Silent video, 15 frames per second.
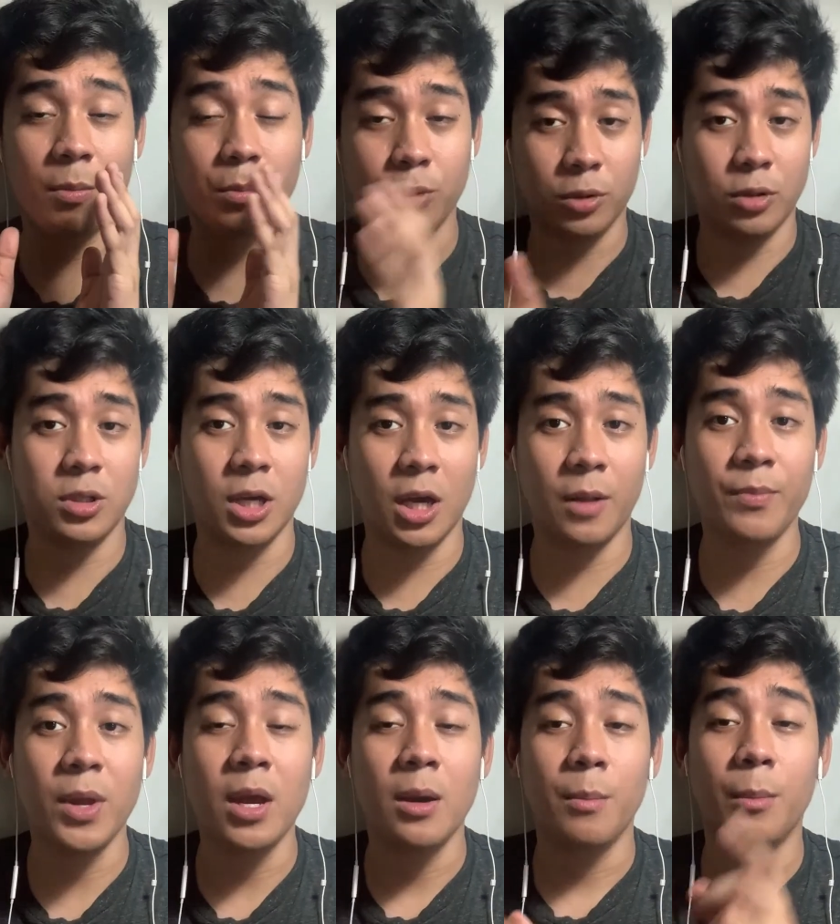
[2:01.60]
put to jail.
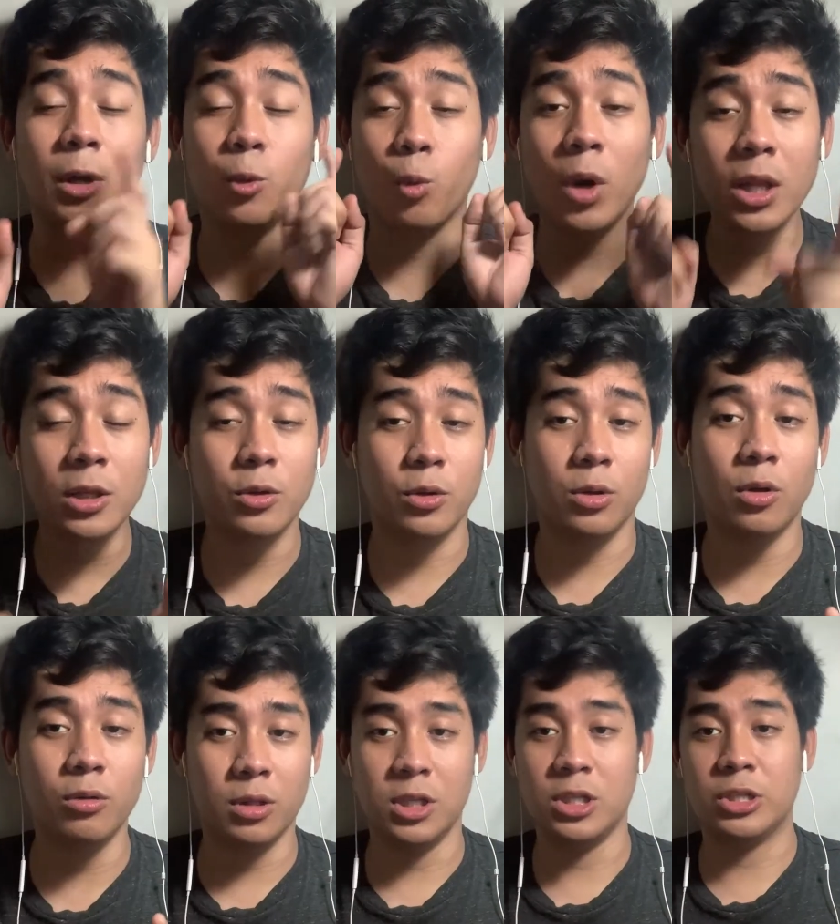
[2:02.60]
But what you
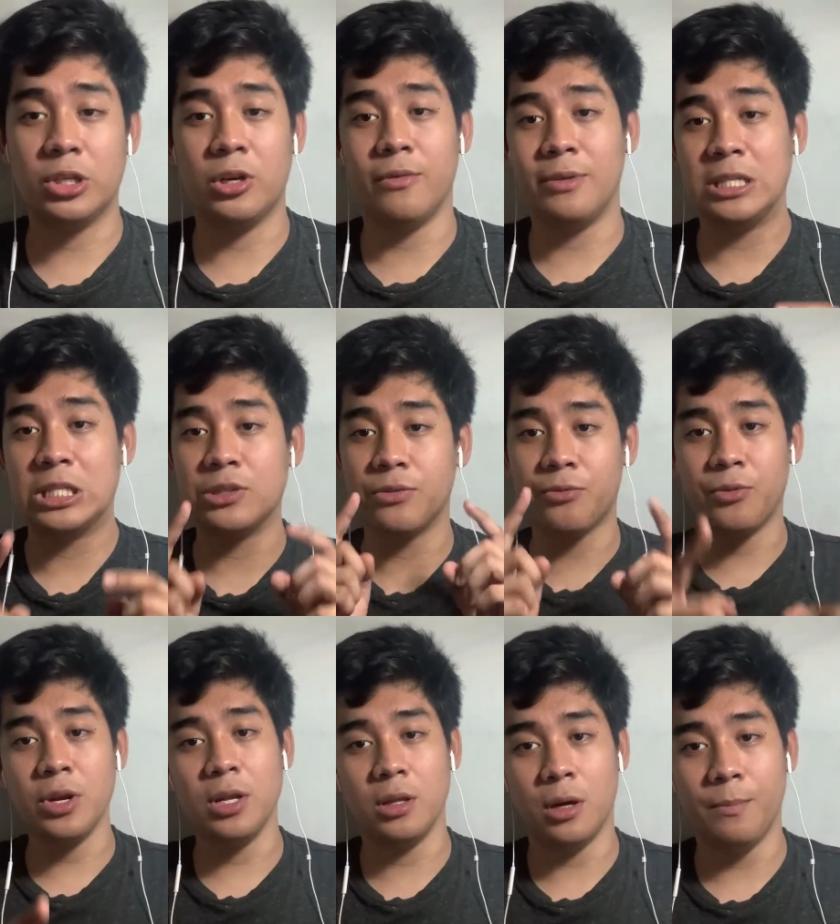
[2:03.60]
don't deserve is
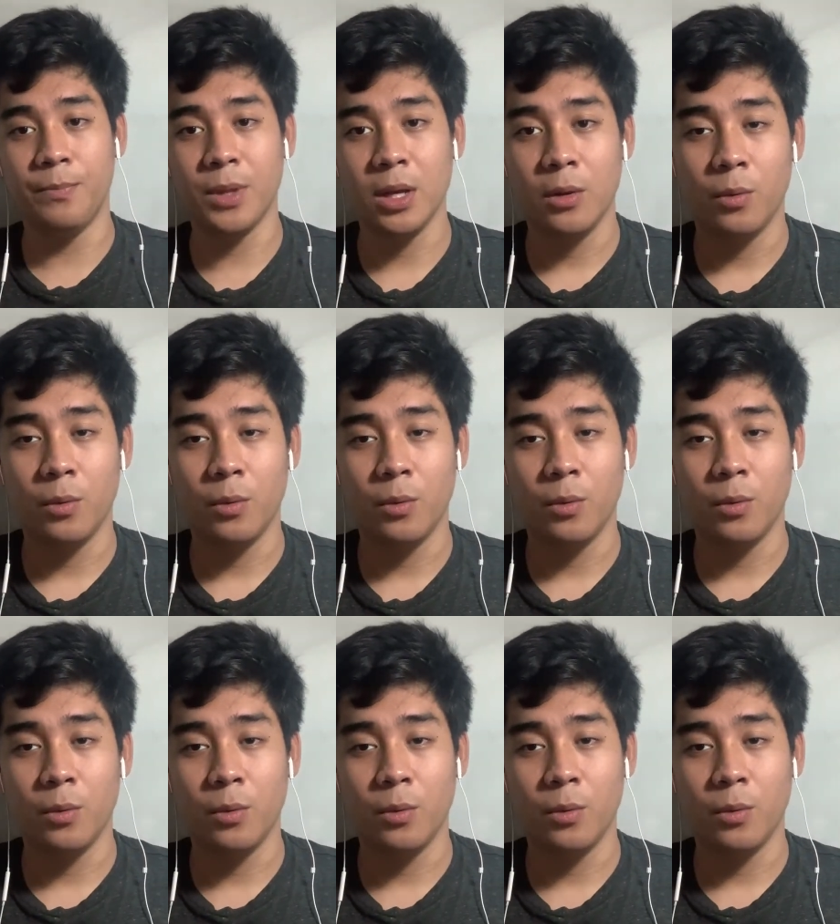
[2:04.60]
freedom.